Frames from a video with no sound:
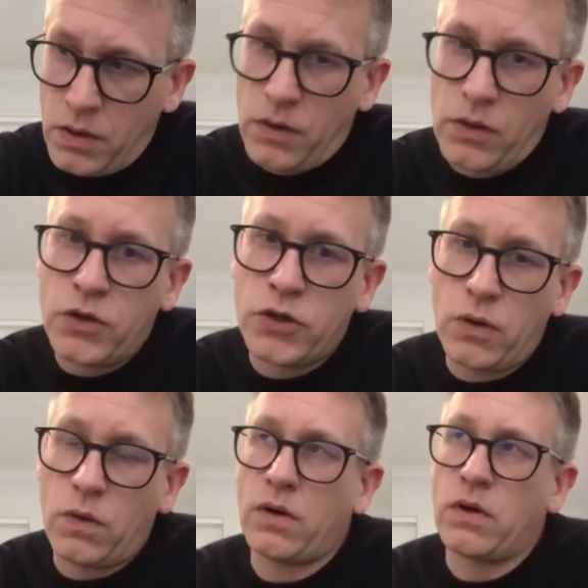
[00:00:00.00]

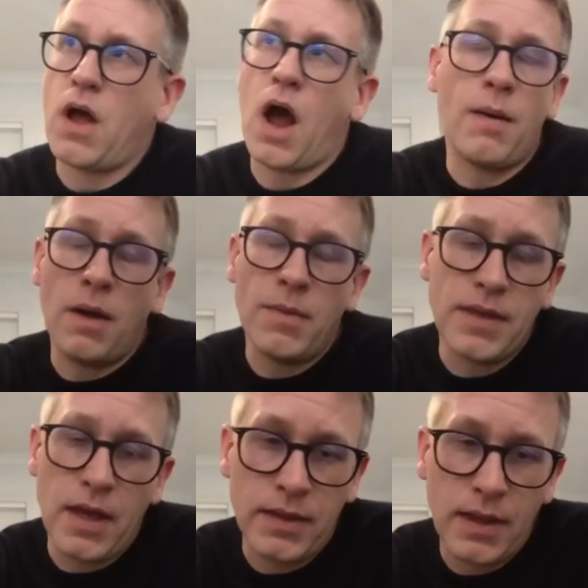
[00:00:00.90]
Sure. I
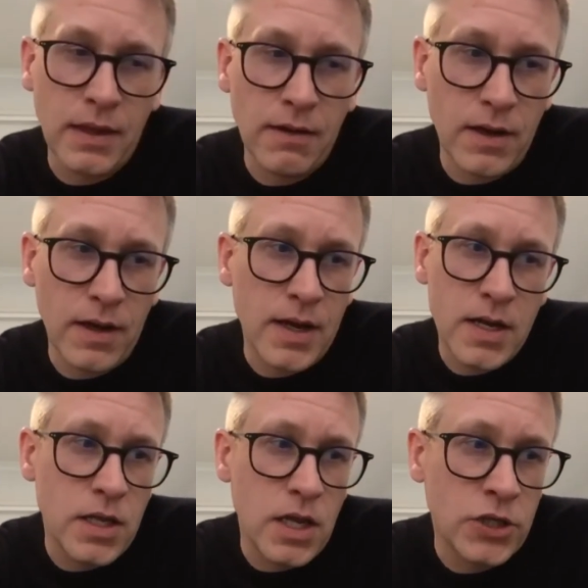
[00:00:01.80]
mean,
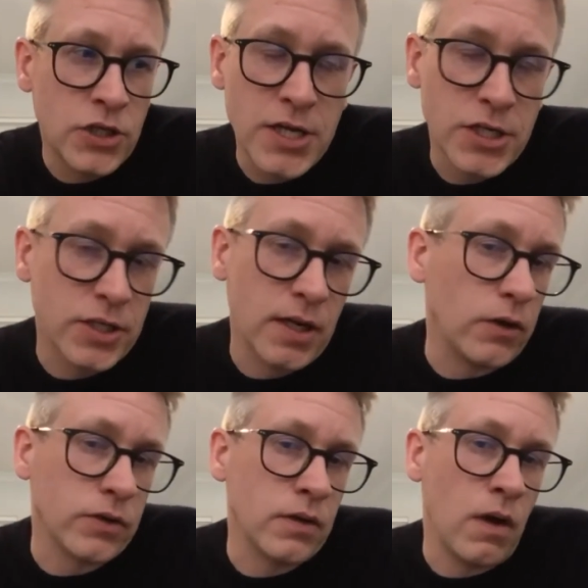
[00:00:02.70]
it changes a
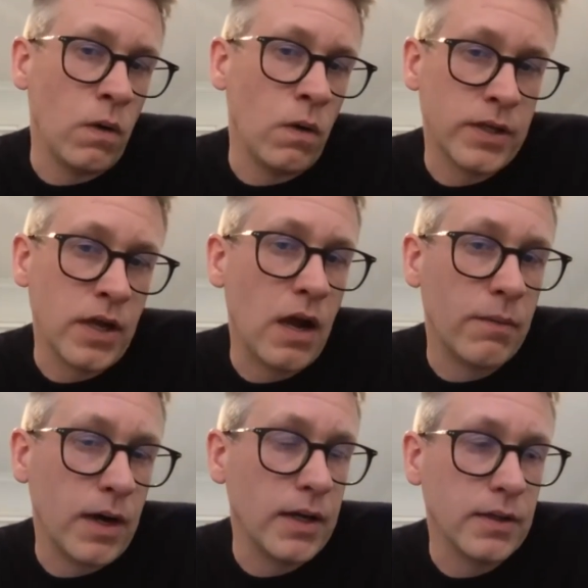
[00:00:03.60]
lot all the
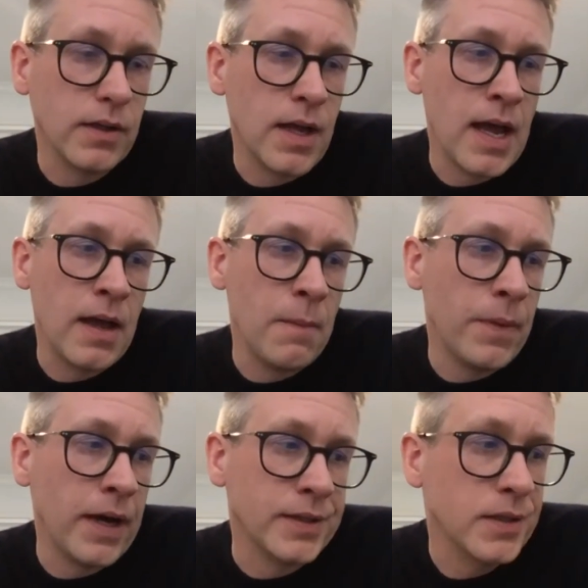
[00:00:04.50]
time, right?
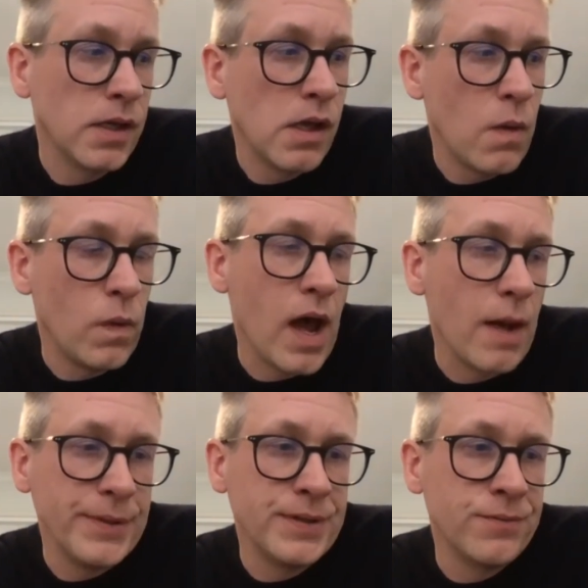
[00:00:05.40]
But what
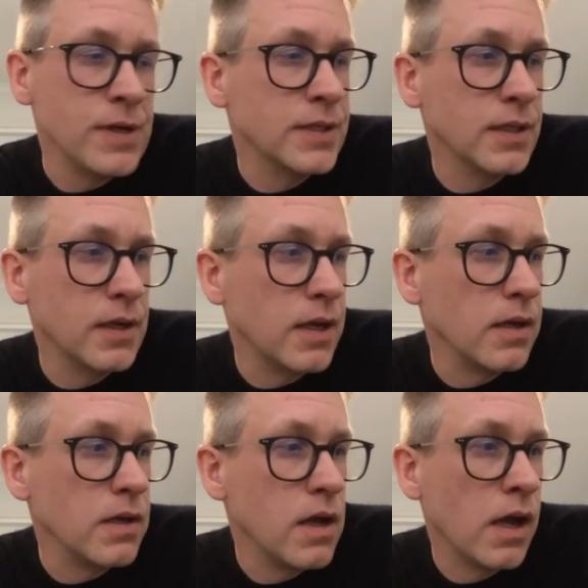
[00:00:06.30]
happened
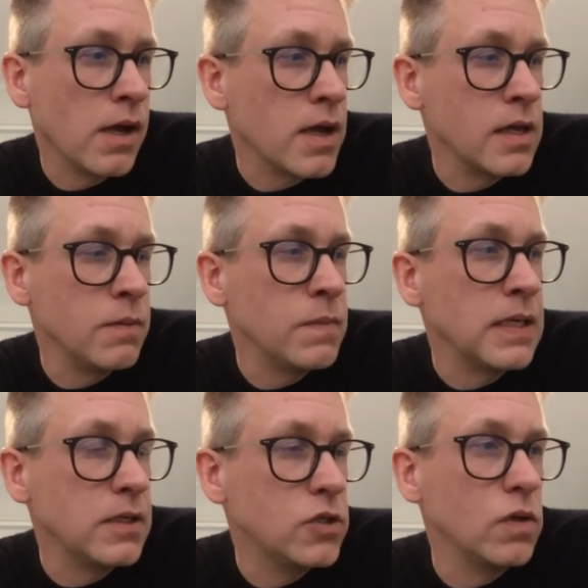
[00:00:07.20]
recently in
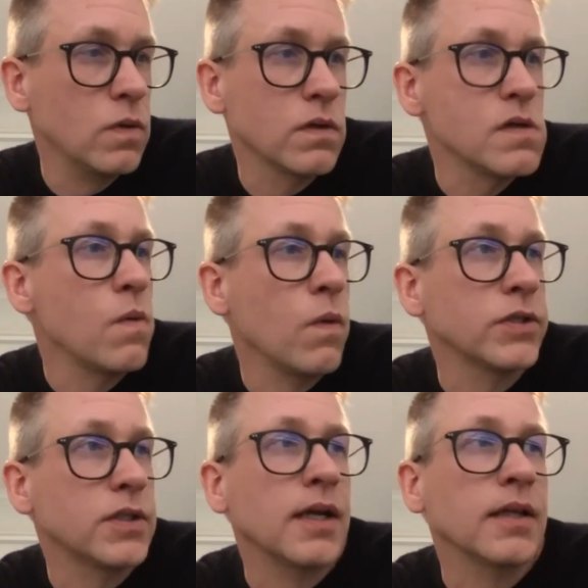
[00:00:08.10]
mid-June
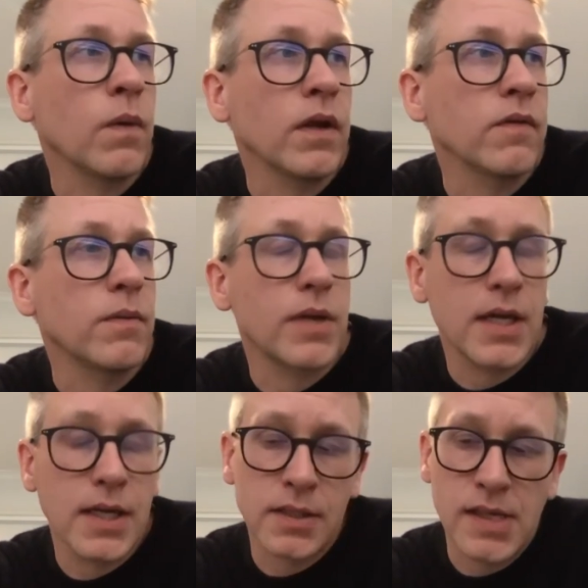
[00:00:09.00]
was that one of the
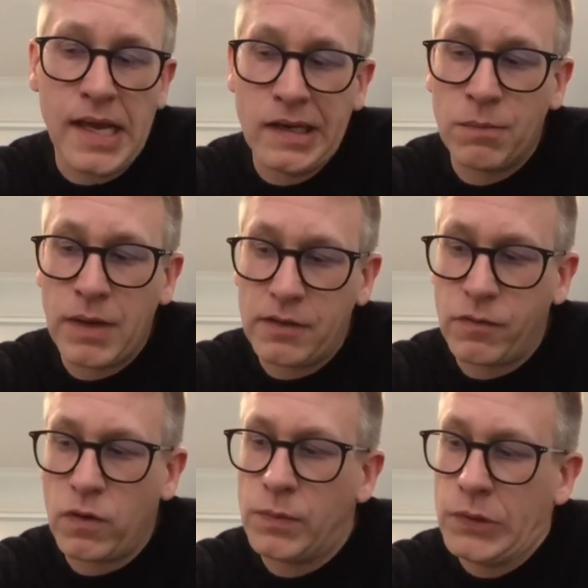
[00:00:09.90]
biggest lending
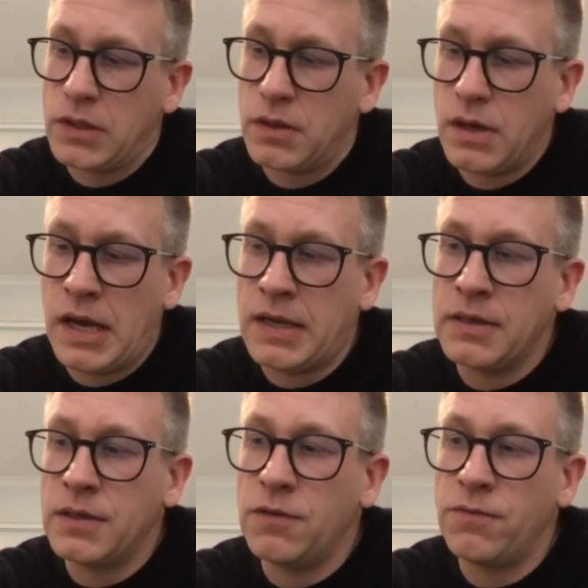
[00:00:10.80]
platforms in
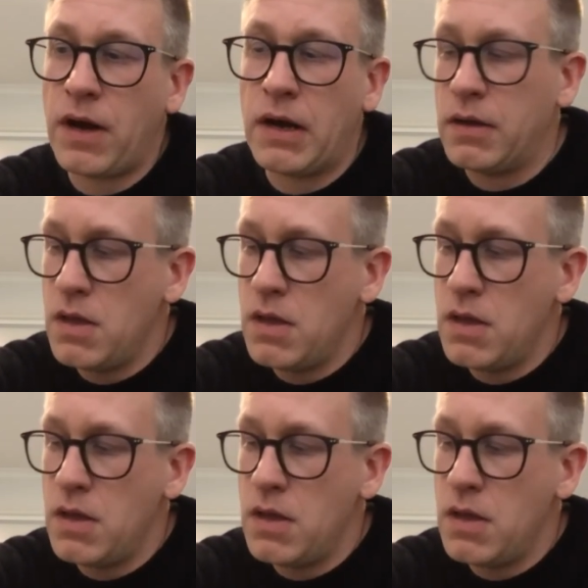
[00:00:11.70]
DeFi,